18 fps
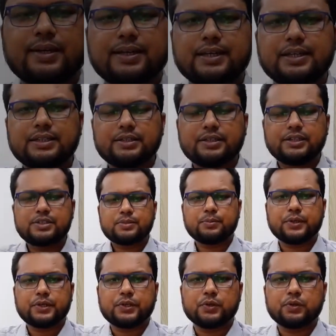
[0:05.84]
In this
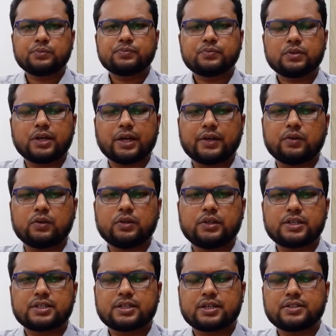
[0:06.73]
video, I will
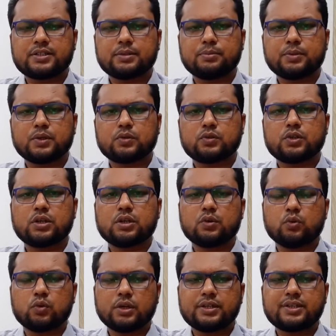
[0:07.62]
discuss about
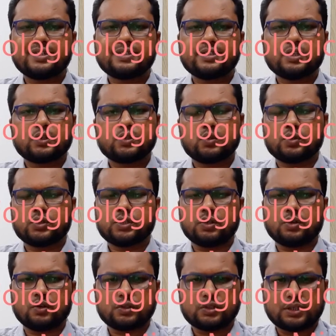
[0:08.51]
what is
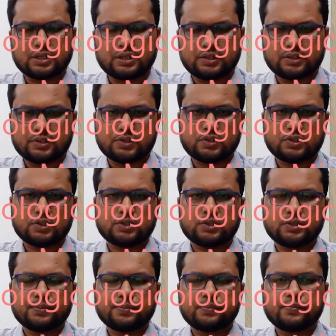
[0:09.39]
sociological
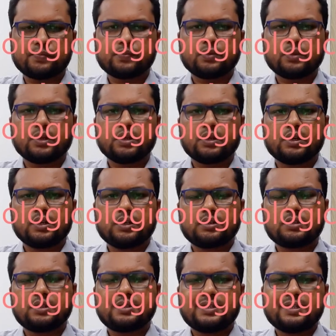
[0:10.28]
research.
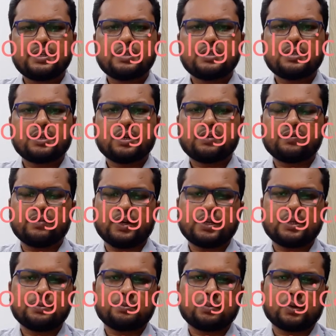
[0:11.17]
This is a
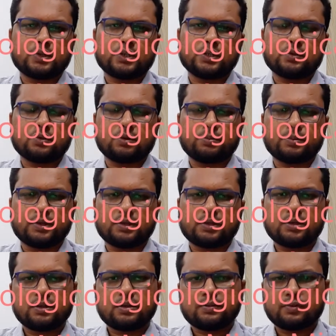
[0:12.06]
very important
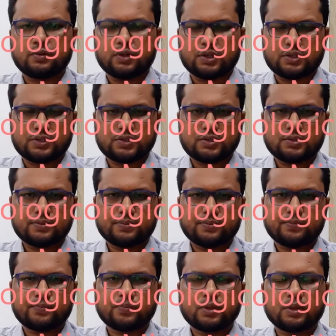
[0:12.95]
topic for us
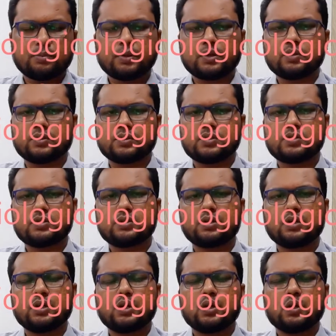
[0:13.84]
because
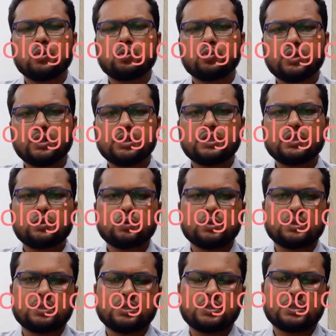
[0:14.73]
we need to
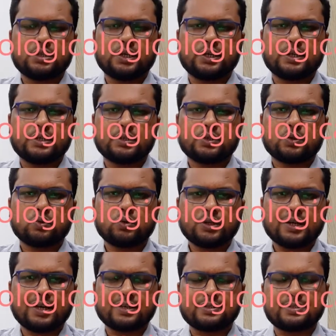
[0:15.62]
understand what
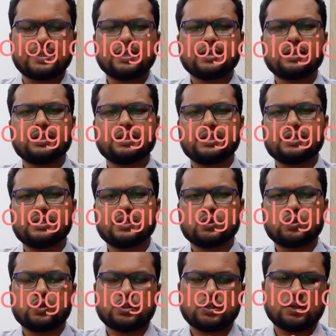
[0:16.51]
exactly is the
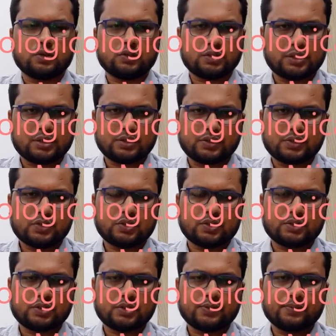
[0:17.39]
sociological
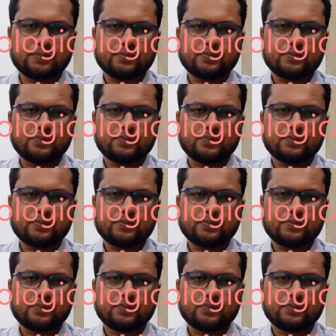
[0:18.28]
research.